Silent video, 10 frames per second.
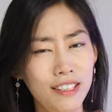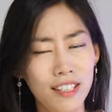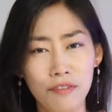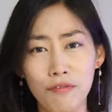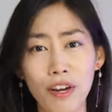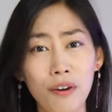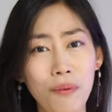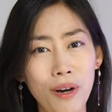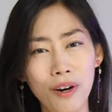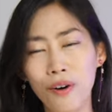sitting very
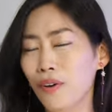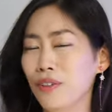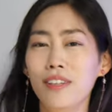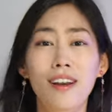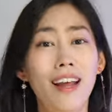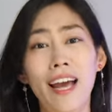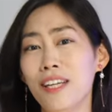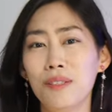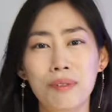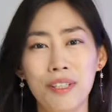well on the
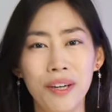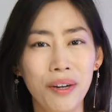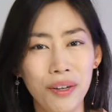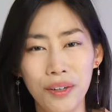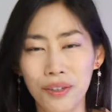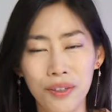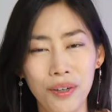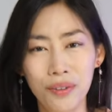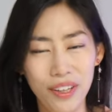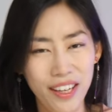lightest material
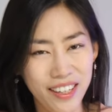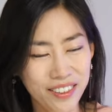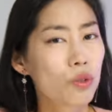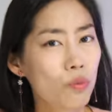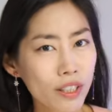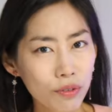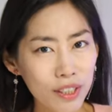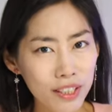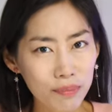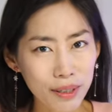clothing. So what's
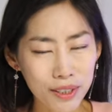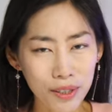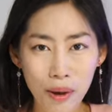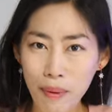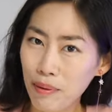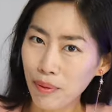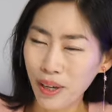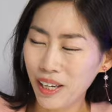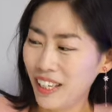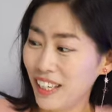really special about
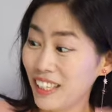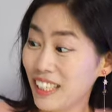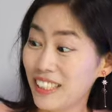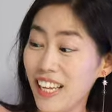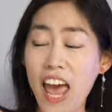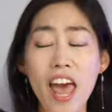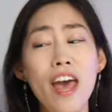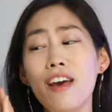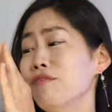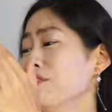Boyalink is that
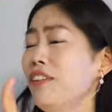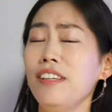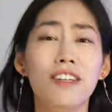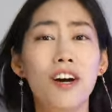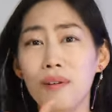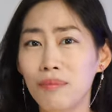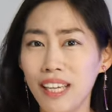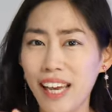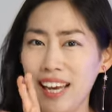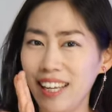everything comes
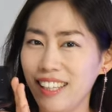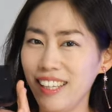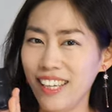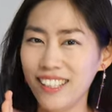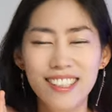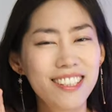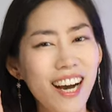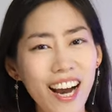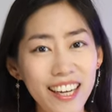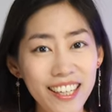in this
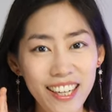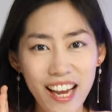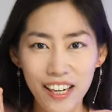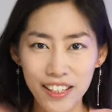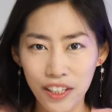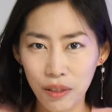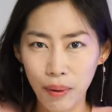tiny little